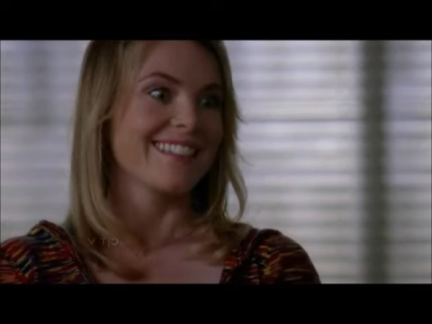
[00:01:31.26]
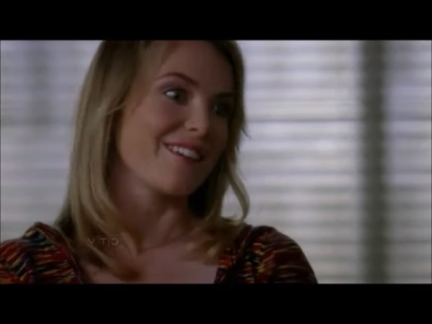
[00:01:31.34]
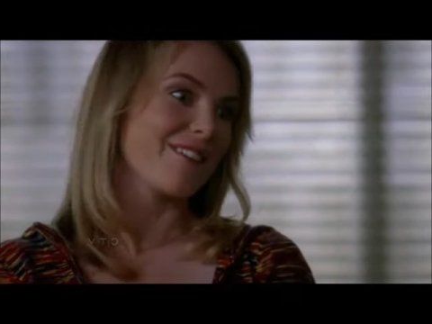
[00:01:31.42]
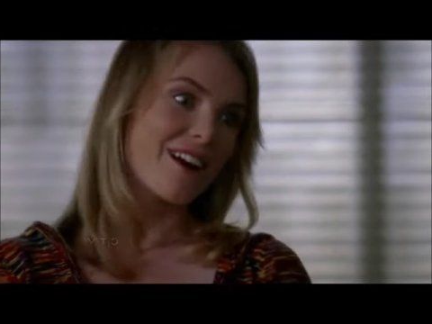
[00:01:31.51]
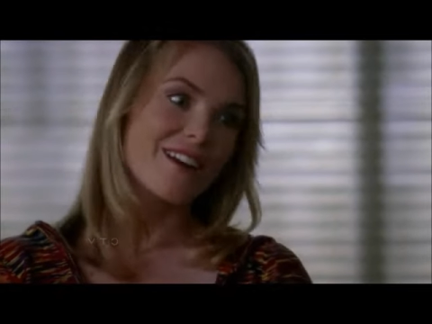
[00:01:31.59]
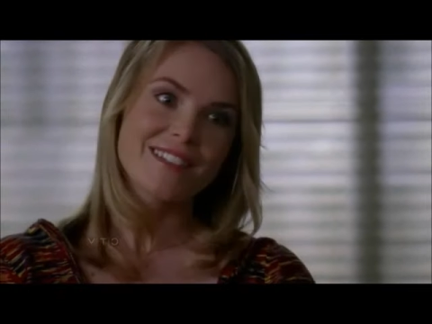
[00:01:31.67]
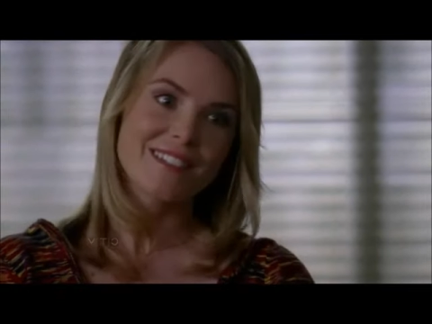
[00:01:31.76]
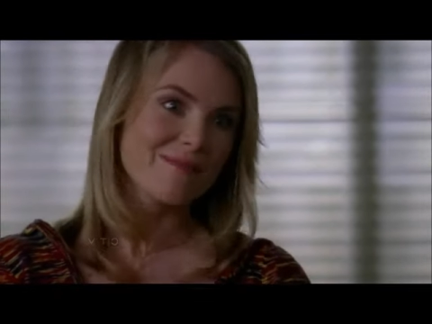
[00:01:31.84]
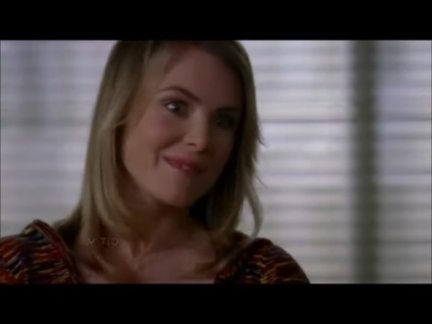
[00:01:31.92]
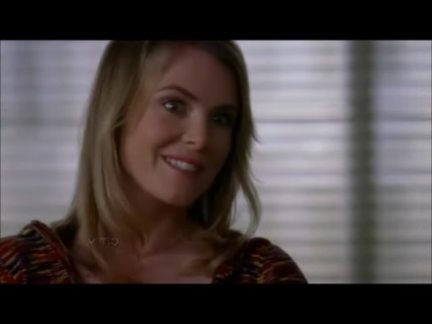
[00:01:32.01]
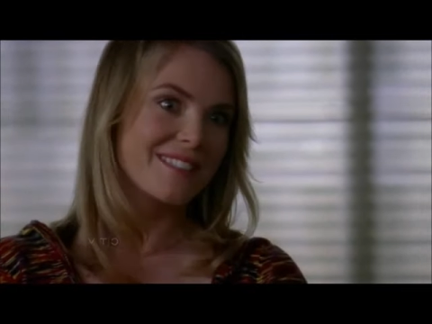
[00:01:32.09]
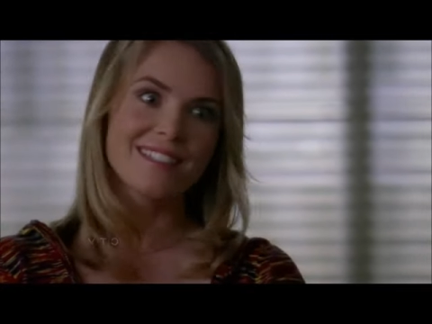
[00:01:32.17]
There are
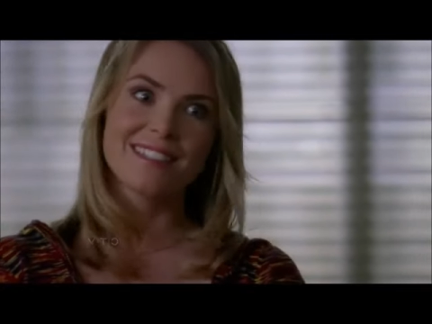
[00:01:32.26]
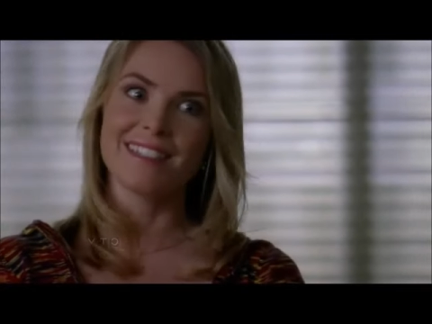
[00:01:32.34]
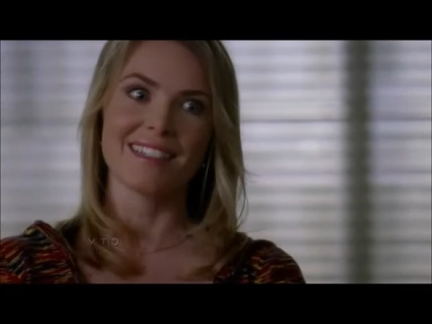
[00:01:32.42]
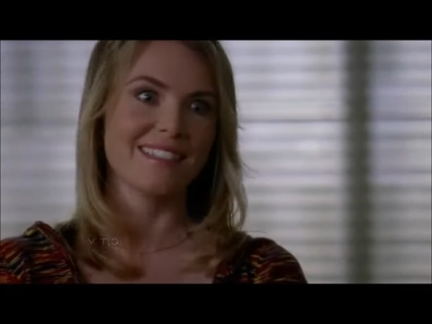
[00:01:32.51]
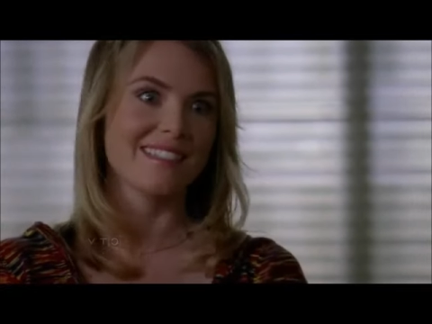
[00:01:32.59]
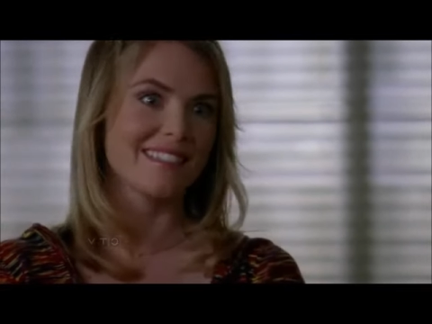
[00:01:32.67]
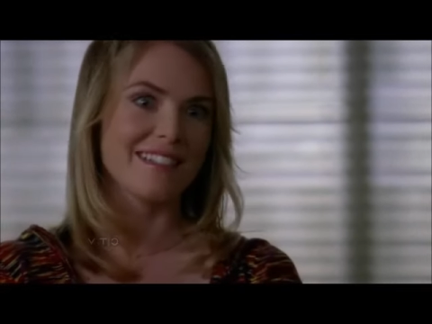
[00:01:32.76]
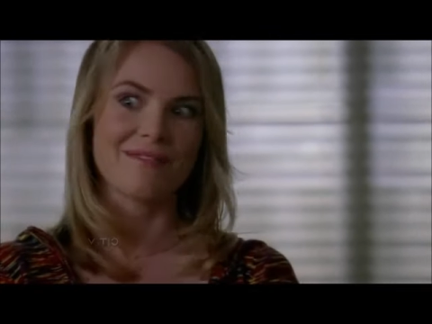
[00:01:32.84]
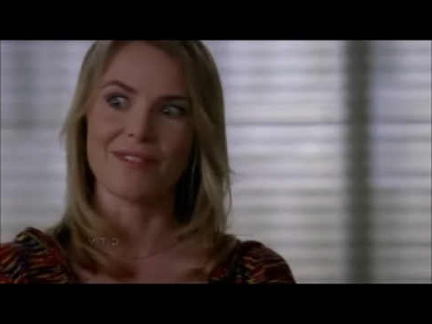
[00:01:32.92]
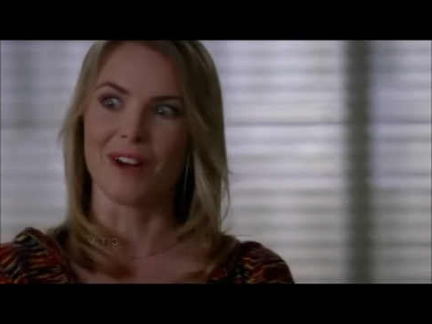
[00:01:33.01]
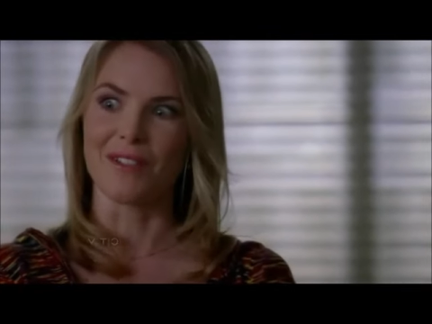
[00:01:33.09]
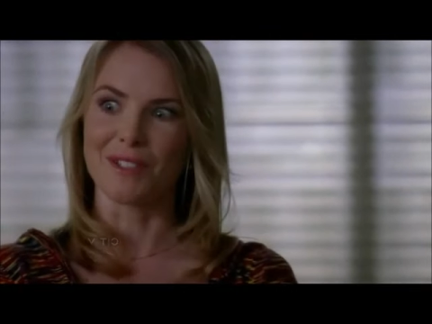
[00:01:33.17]
some logistics
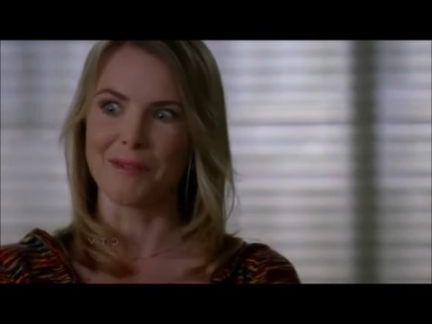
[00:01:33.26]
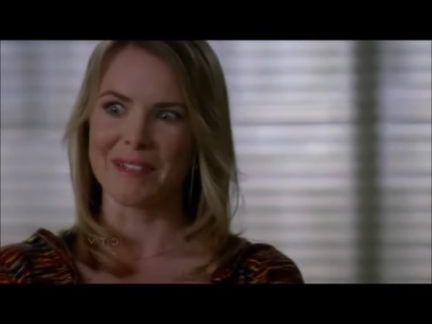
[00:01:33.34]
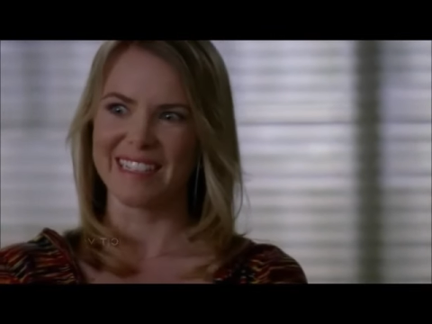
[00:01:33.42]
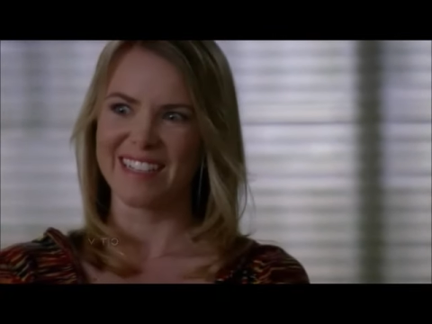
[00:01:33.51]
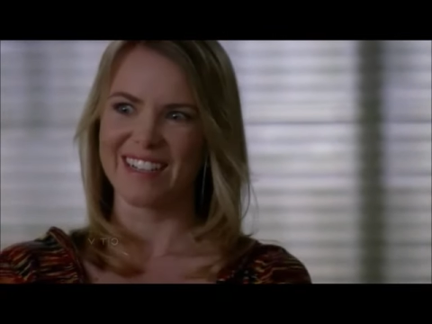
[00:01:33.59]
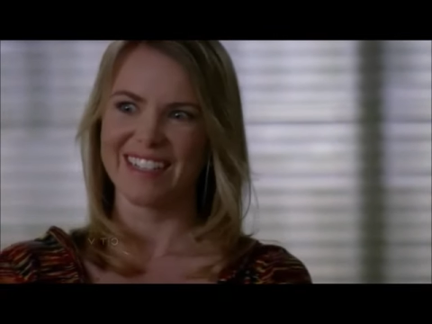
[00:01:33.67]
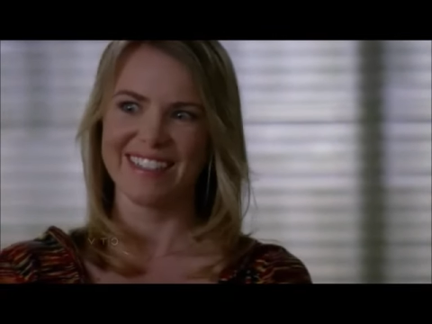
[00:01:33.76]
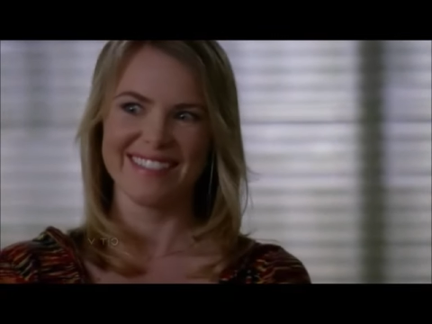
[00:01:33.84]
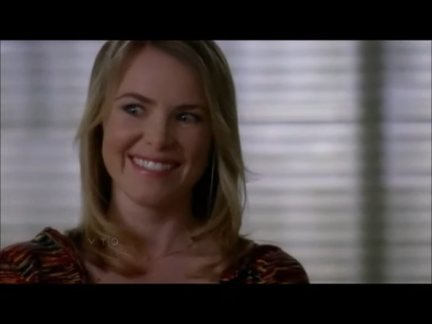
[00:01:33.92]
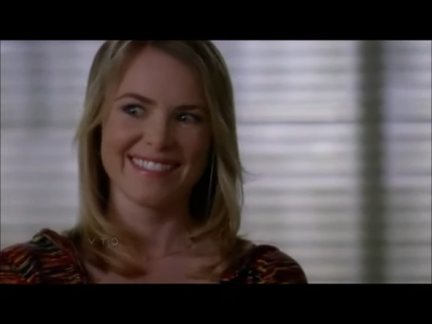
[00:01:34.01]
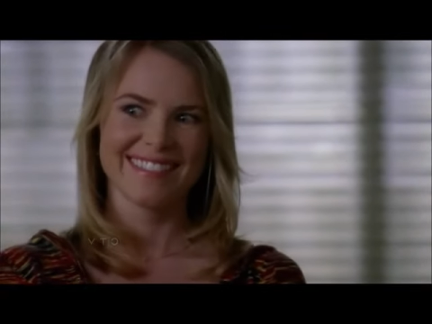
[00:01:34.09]
involved. You want me to tell you?